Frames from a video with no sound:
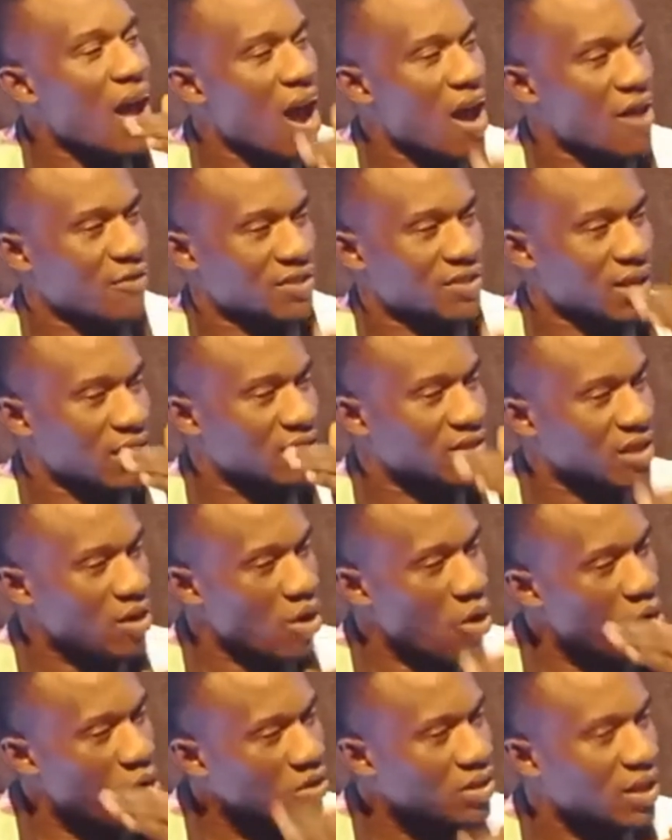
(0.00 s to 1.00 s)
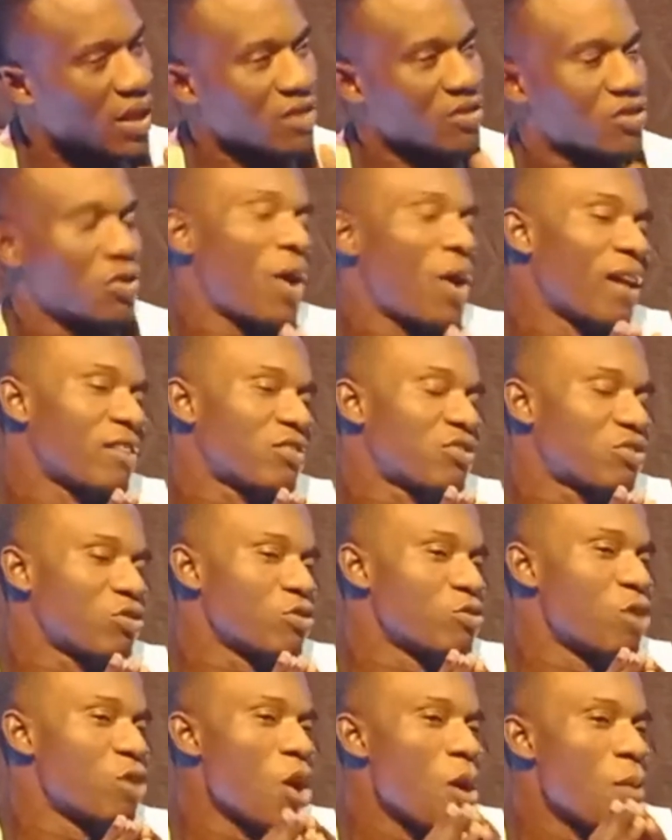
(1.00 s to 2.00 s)
after the other so as
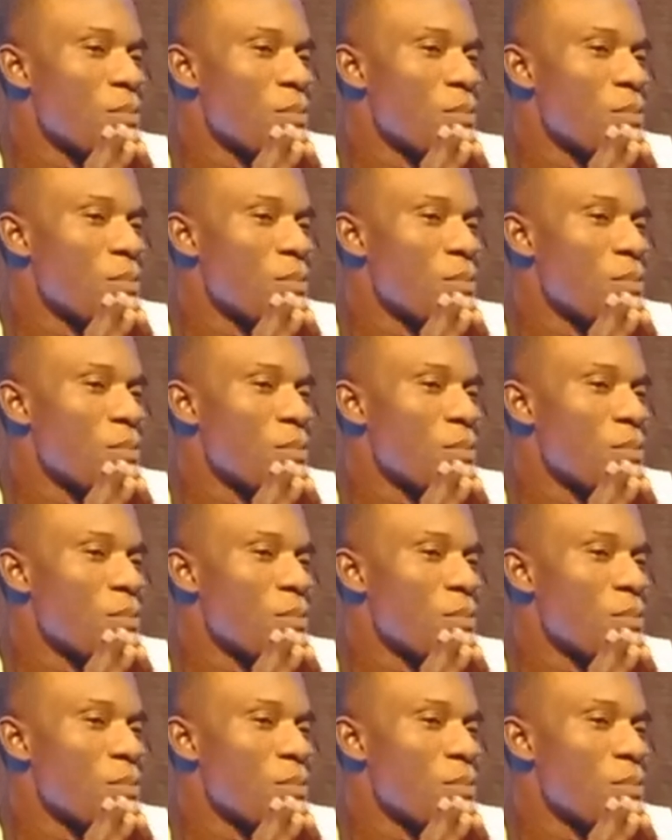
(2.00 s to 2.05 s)
to